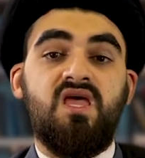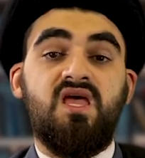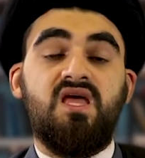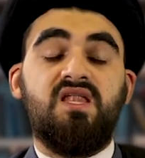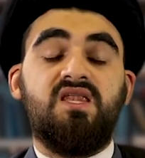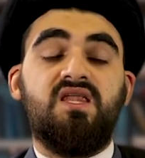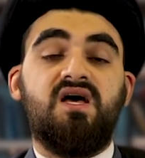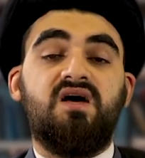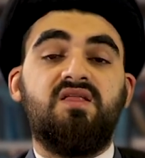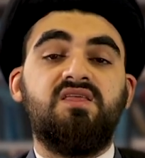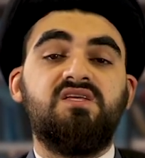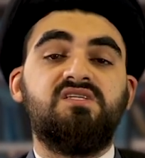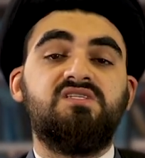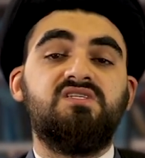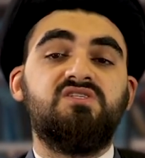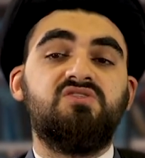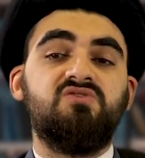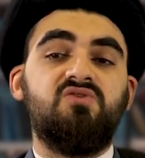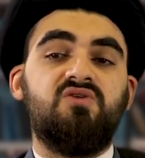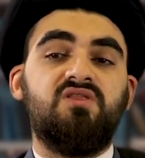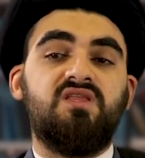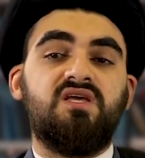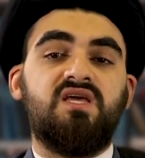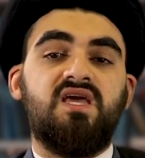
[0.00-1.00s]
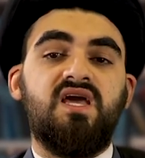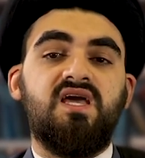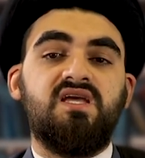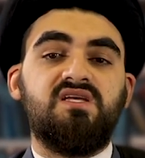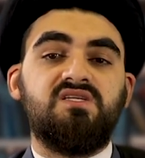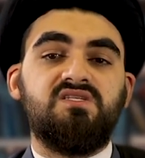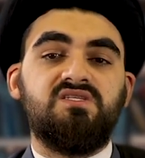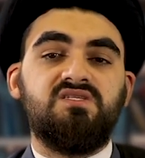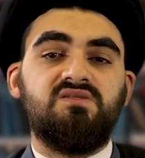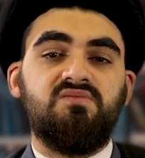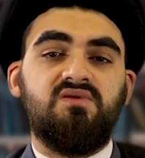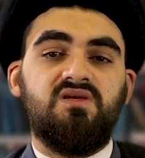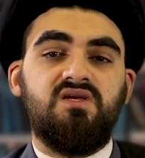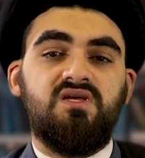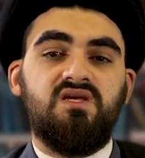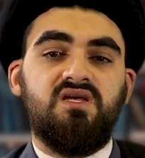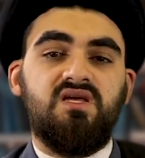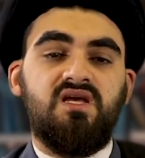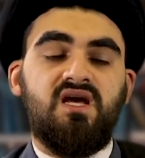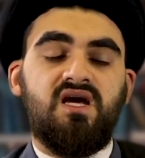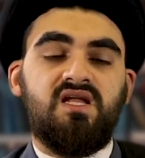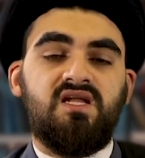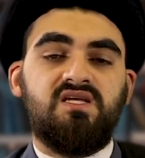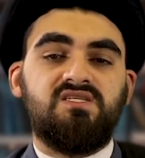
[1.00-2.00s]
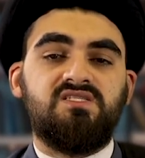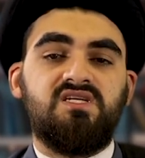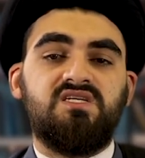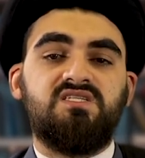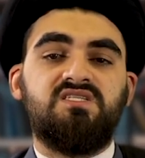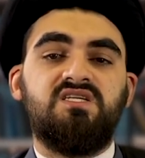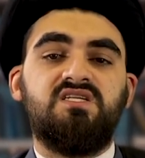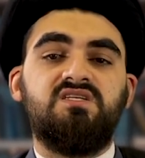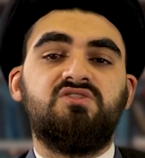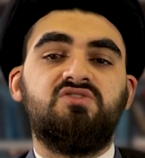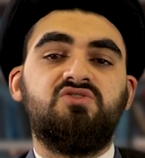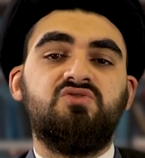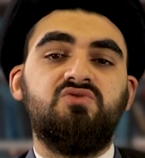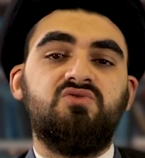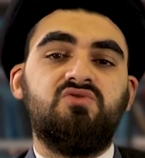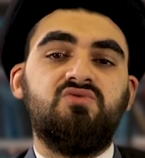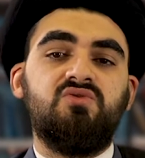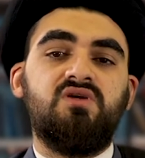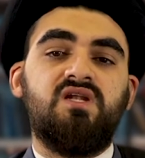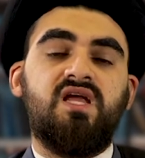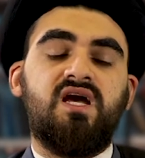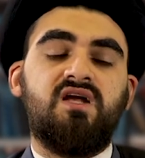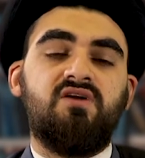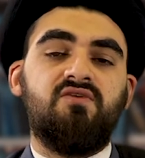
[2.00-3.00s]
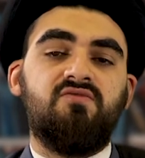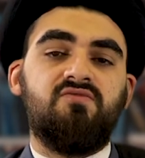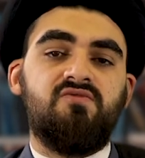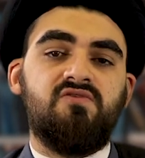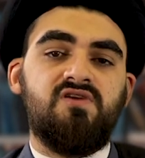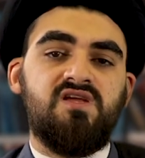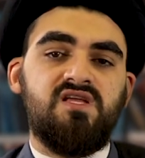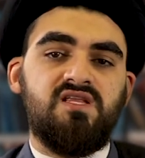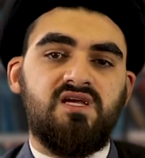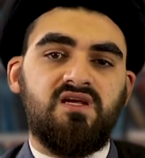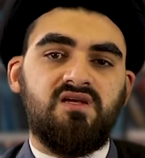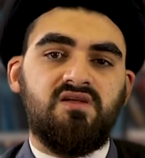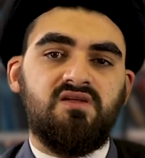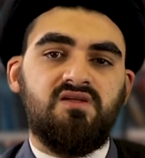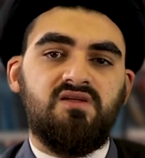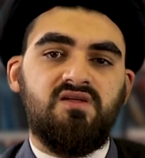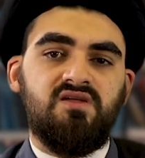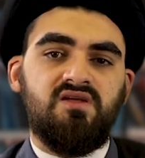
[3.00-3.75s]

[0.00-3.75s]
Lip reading: Now this is not the case. And as I said, it's due to a lack of reading.